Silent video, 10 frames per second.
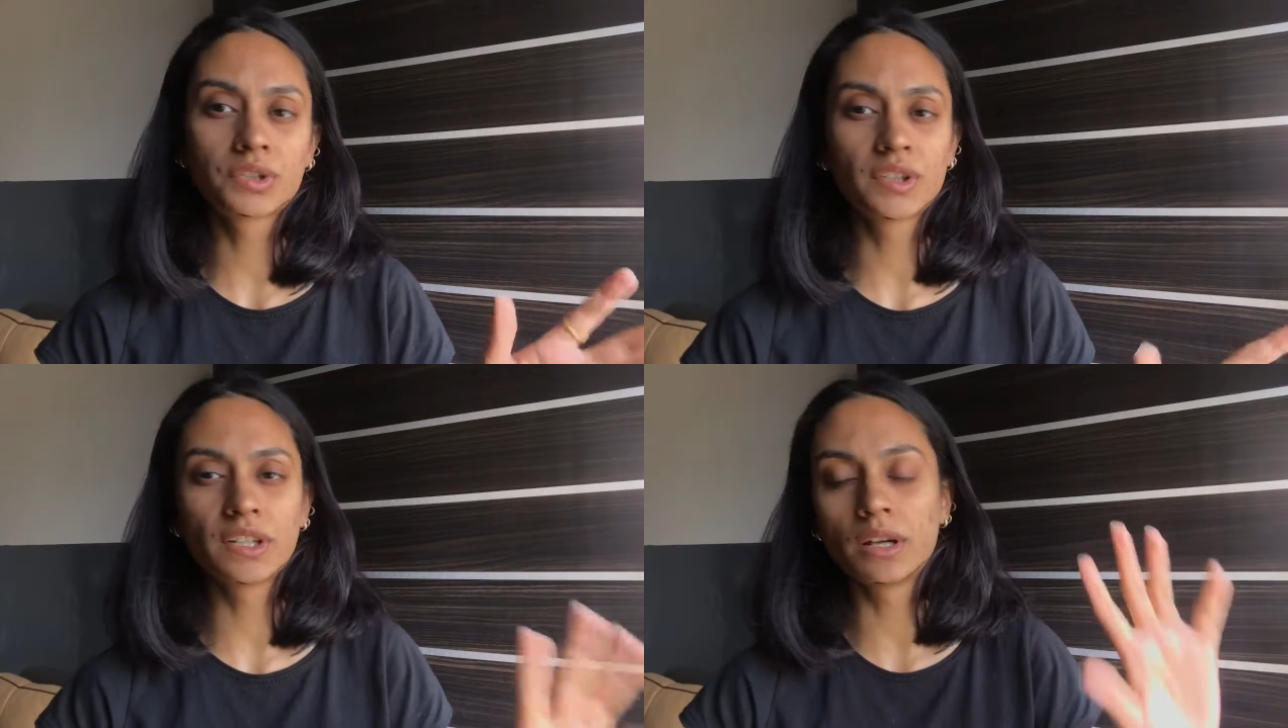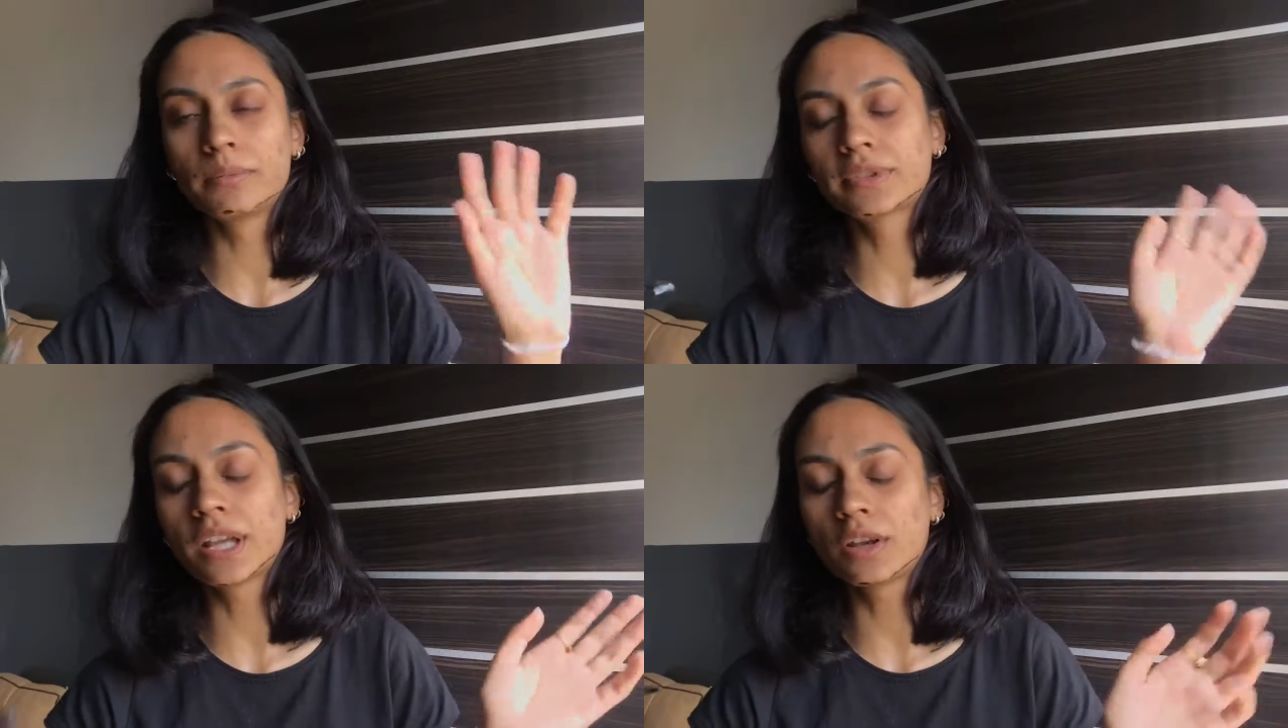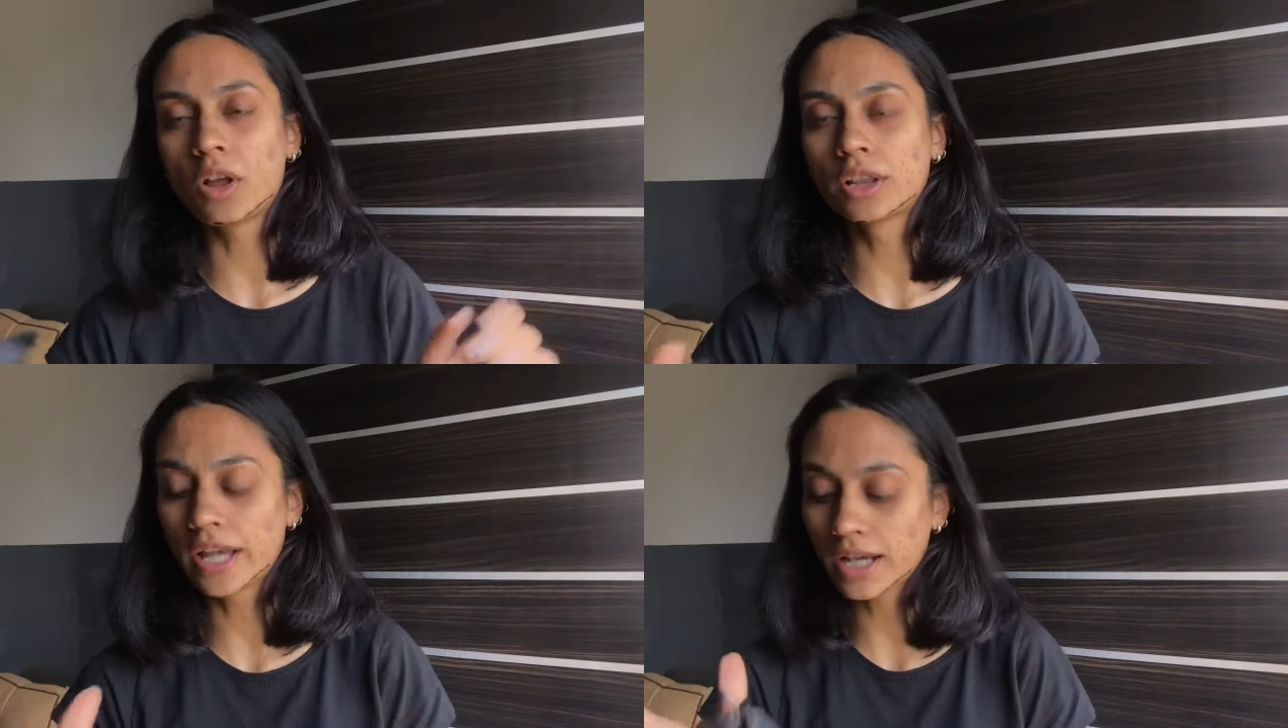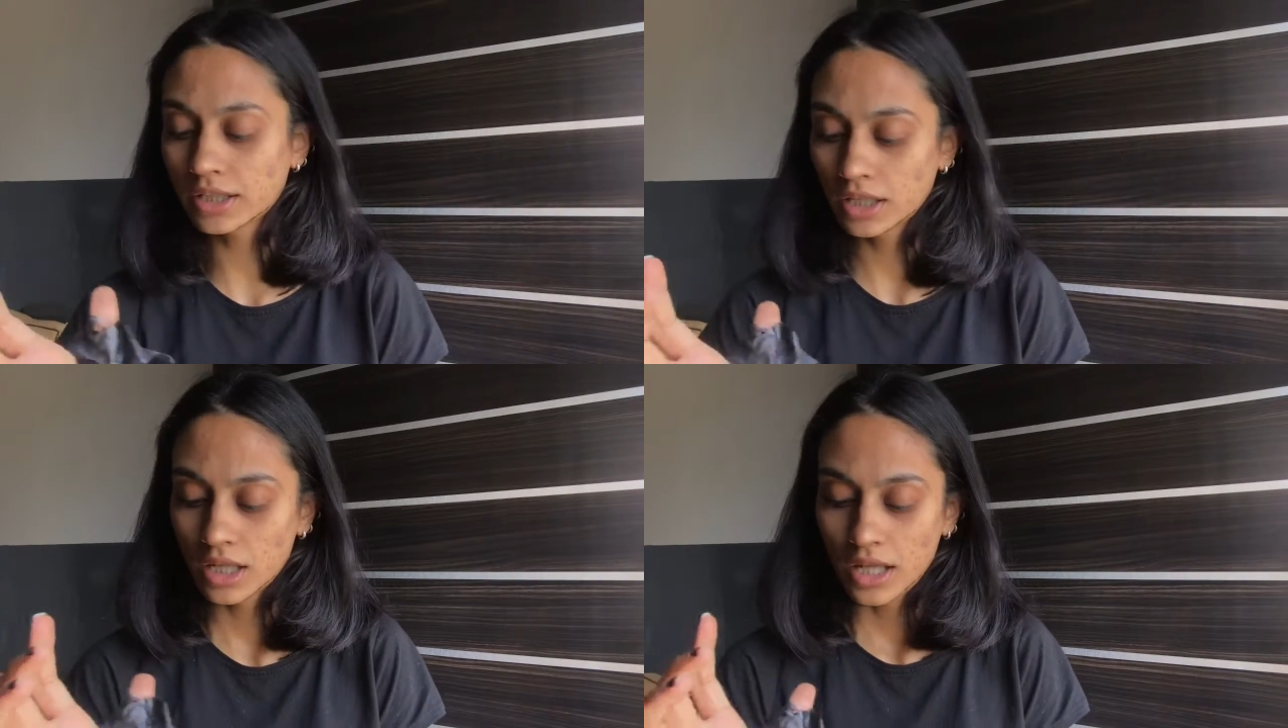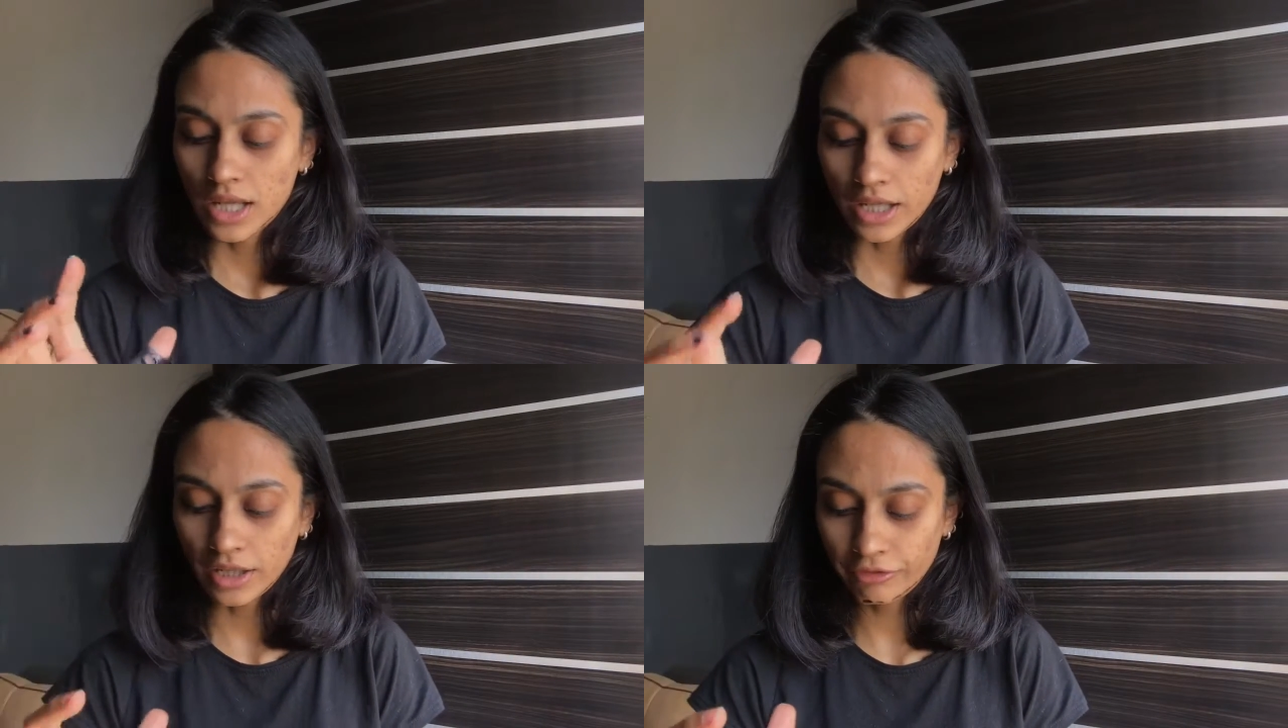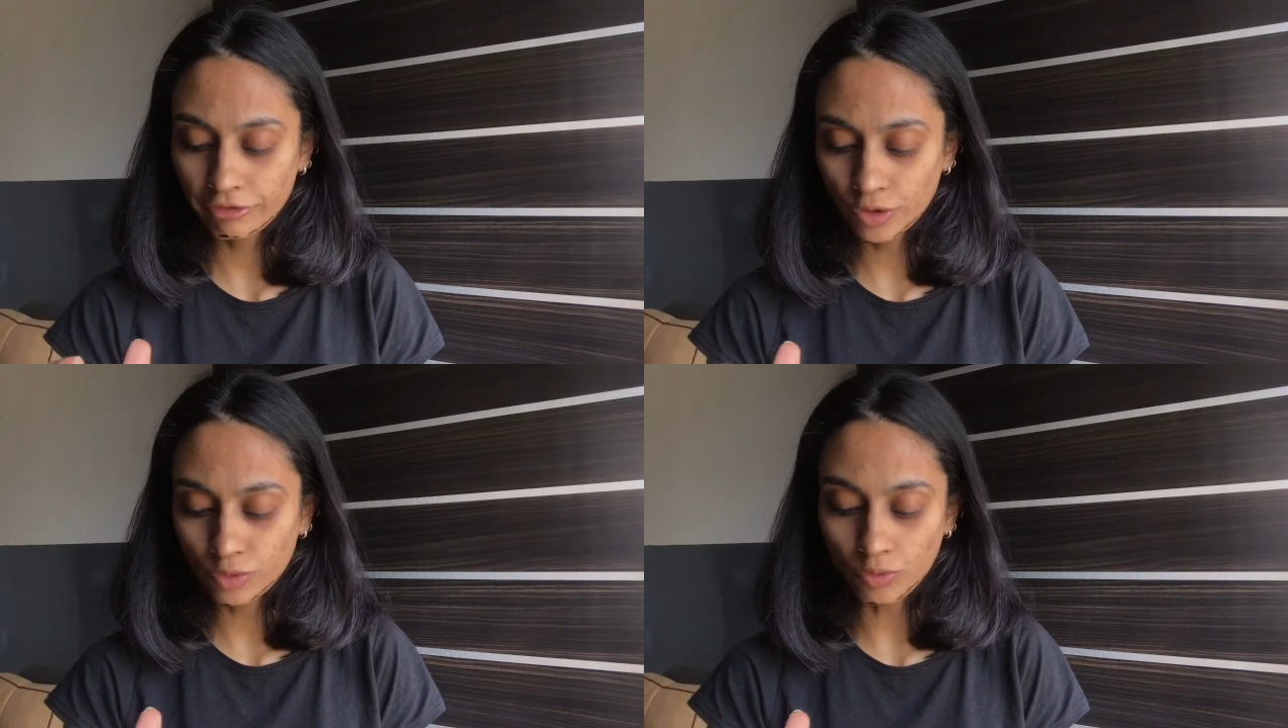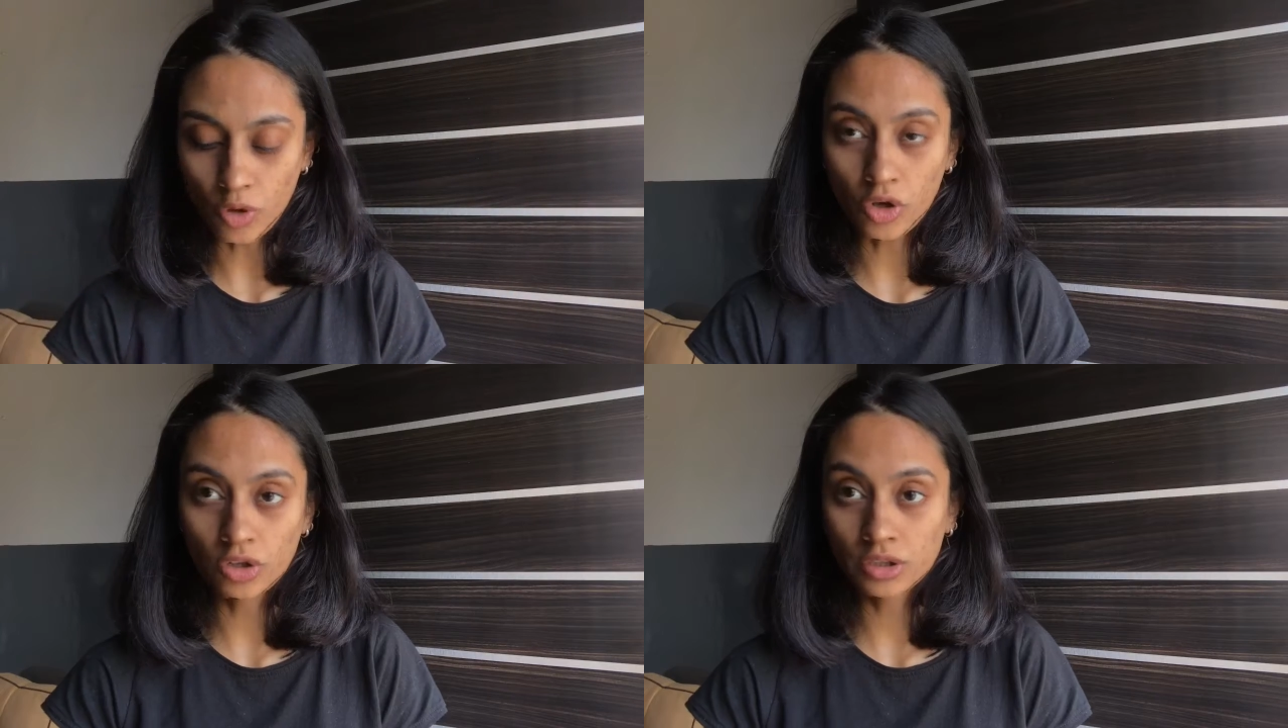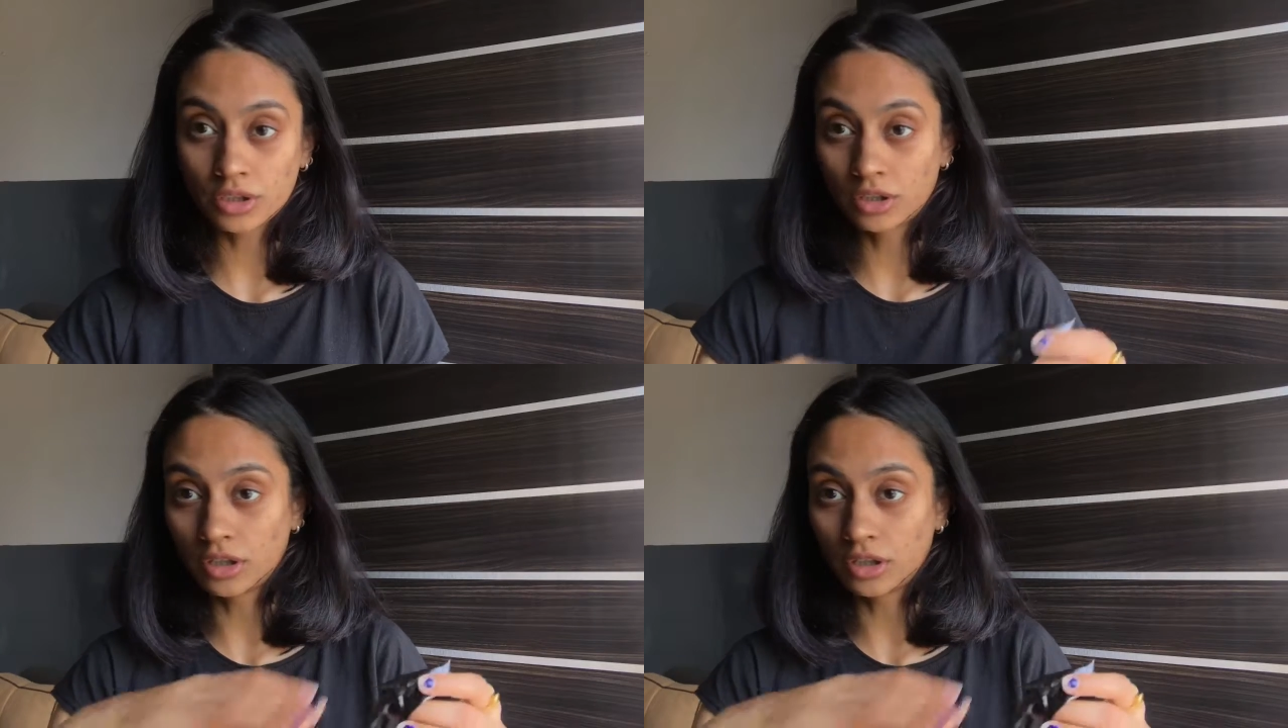serums and all that. If you want